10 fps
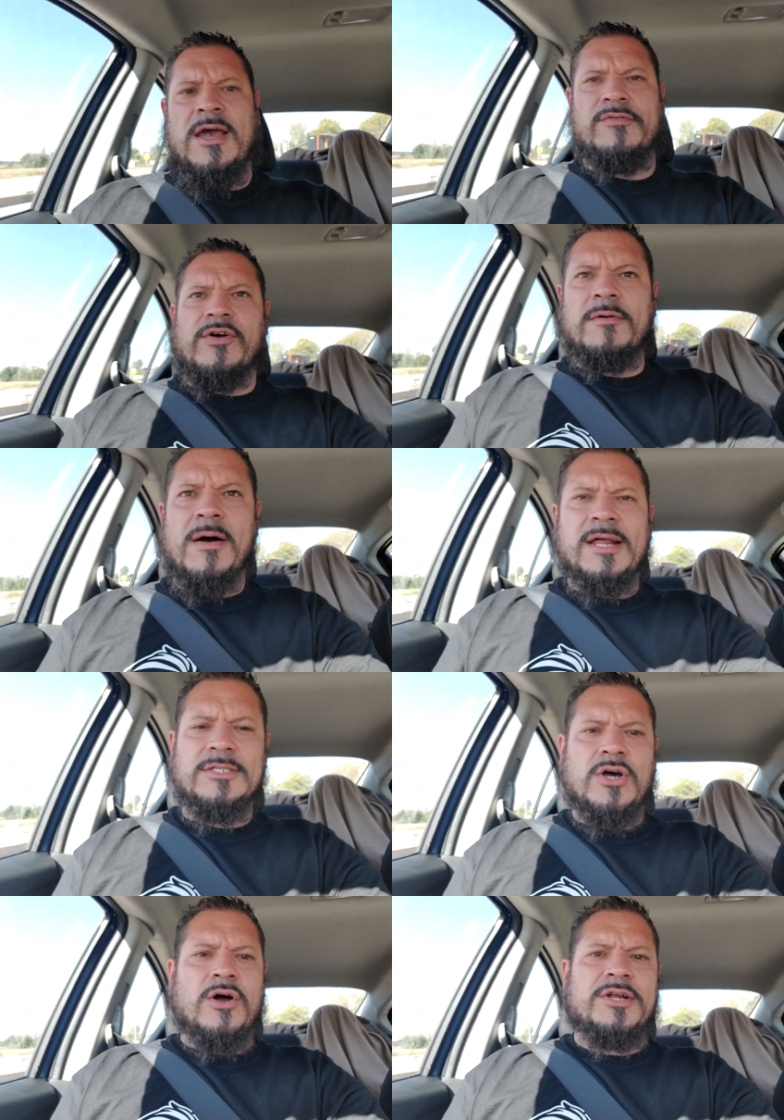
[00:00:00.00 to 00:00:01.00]
for everybody
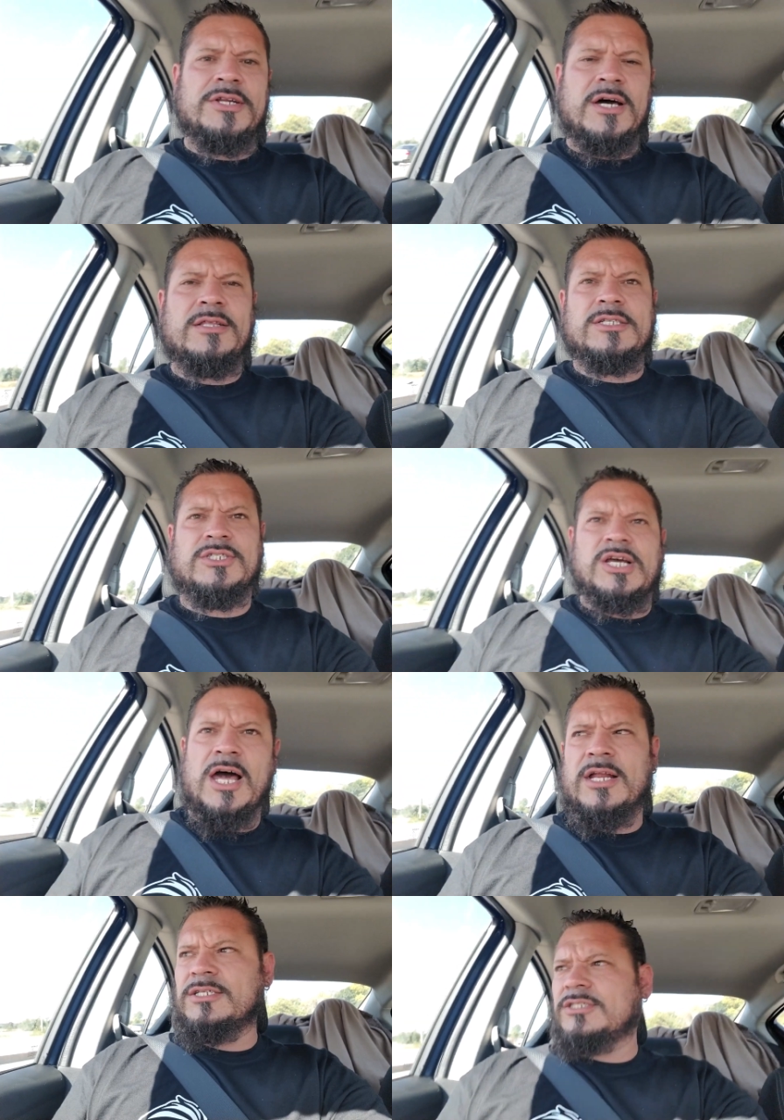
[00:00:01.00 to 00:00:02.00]
that's already done this
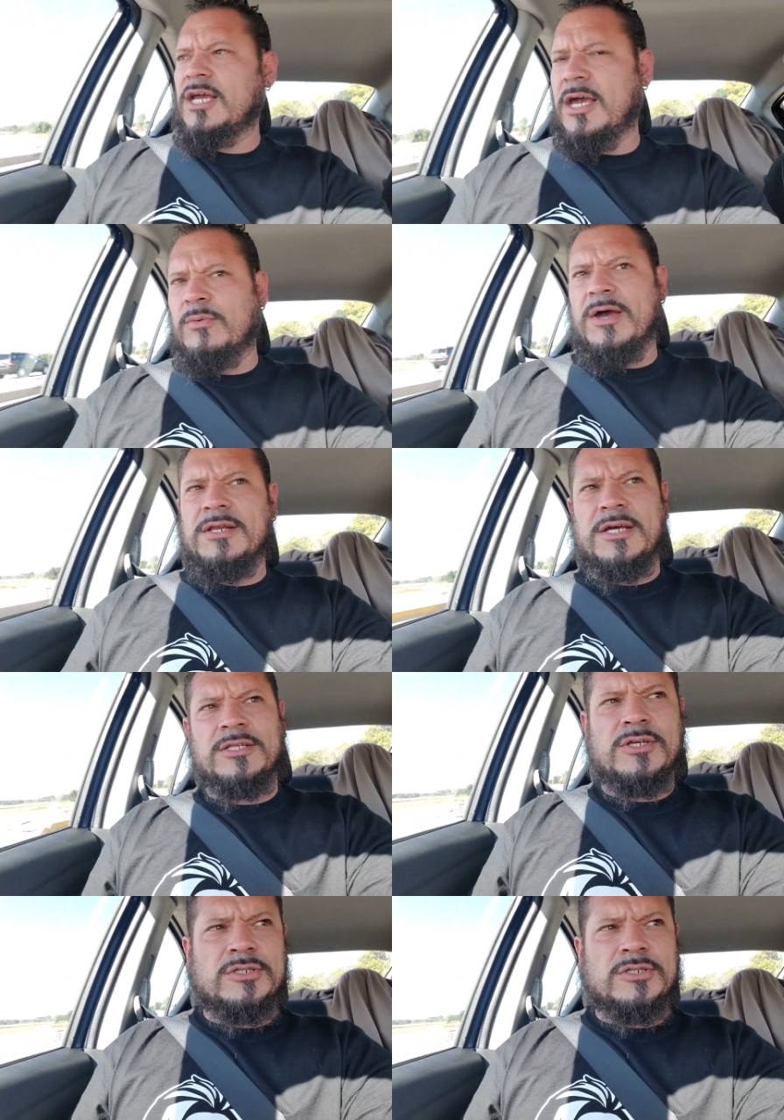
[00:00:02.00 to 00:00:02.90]
challenge and waiting to get their